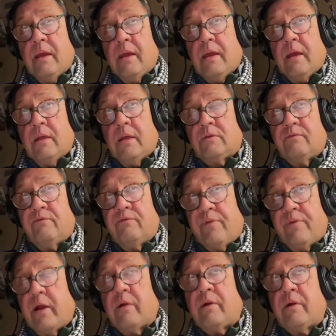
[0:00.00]
it's
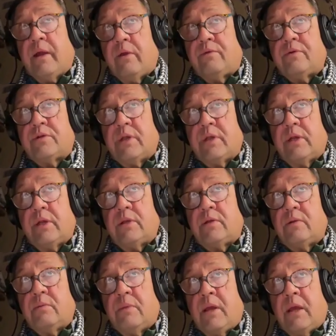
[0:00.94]
very interesting
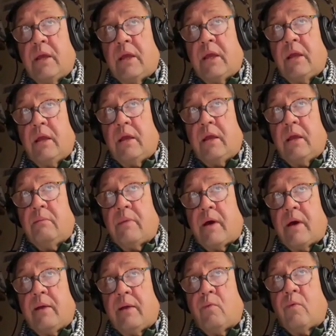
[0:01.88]
to me in
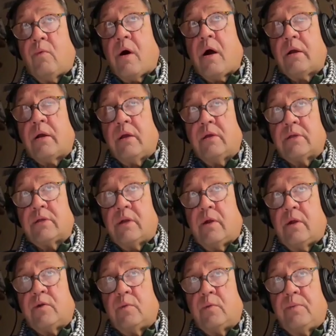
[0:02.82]
my walk as an
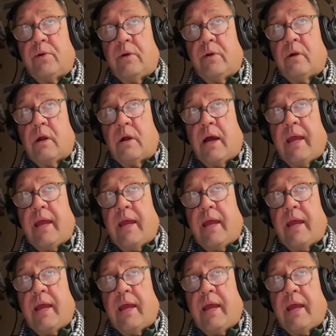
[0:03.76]
entrepreneur.